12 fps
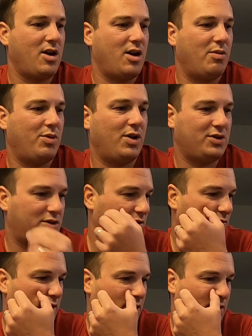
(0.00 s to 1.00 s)
a bunch
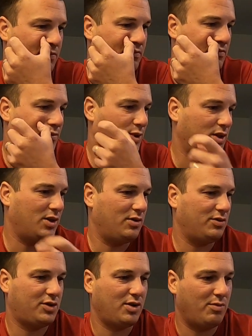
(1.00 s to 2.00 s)
of
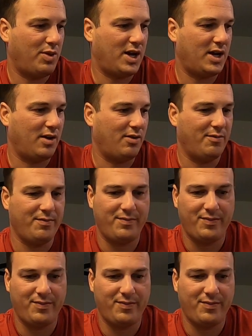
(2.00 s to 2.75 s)
balloons in a pile.